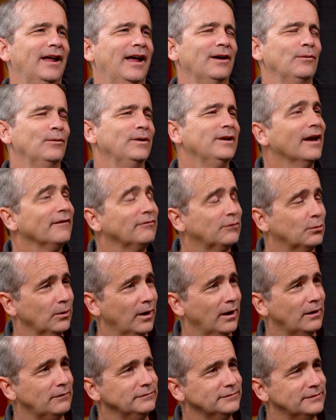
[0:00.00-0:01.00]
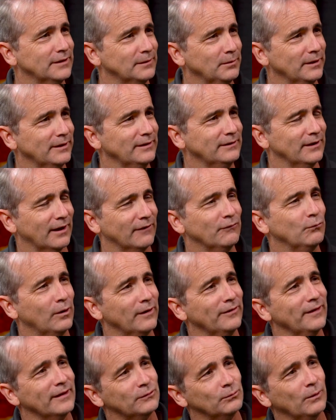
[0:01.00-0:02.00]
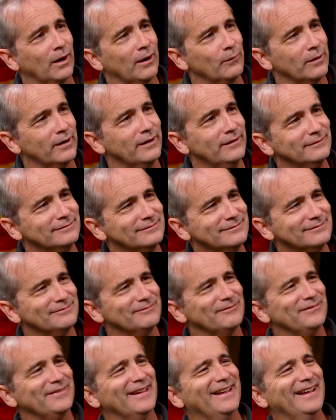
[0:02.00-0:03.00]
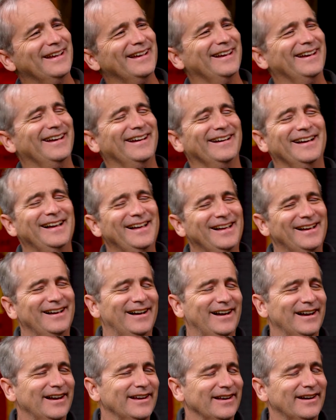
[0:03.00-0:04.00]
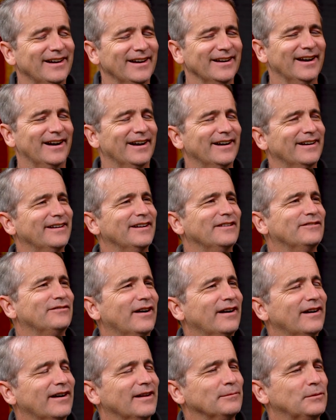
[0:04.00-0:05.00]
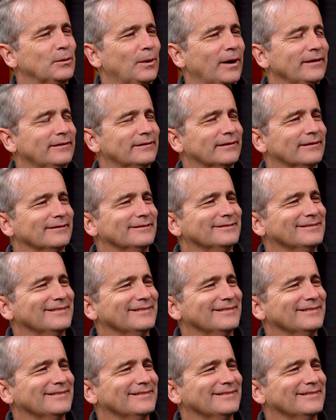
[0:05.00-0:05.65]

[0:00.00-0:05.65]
When you have 12 siblings, you have one that's wayward. I hired and fired him twice.